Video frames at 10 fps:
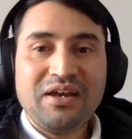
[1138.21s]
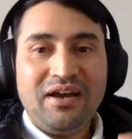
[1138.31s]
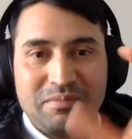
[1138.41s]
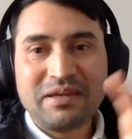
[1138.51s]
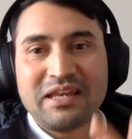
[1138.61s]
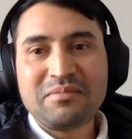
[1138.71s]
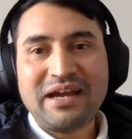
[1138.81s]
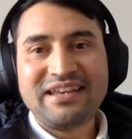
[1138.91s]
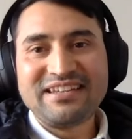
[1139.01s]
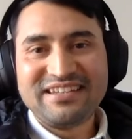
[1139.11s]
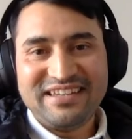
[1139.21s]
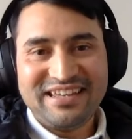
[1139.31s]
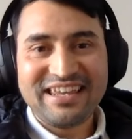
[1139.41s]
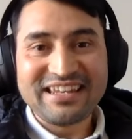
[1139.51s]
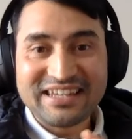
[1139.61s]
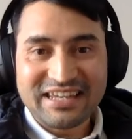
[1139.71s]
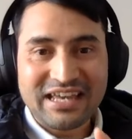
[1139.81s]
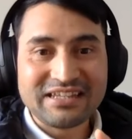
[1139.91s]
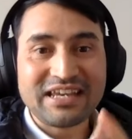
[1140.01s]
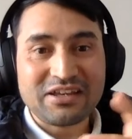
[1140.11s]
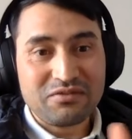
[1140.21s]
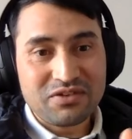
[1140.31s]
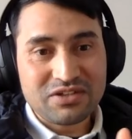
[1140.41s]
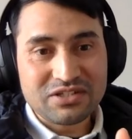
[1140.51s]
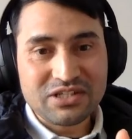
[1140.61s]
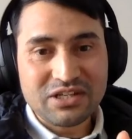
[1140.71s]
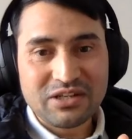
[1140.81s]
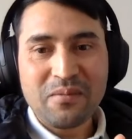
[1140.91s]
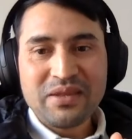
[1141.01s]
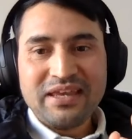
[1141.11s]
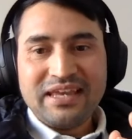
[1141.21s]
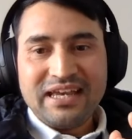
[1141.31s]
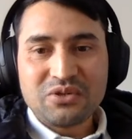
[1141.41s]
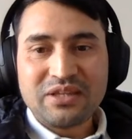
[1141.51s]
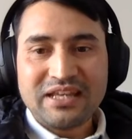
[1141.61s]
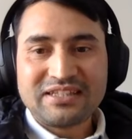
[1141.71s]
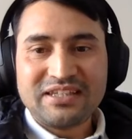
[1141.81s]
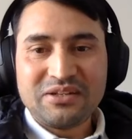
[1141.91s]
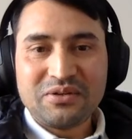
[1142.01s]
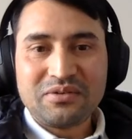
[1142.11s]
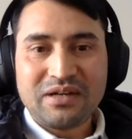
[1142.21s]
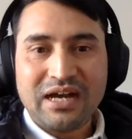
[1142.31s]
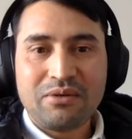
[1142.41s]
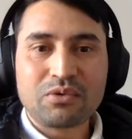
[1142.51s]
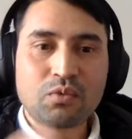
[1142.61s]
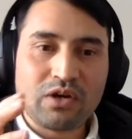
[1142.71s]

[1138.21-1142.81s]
keeping in mind the anti-conversion law, so that, you know, our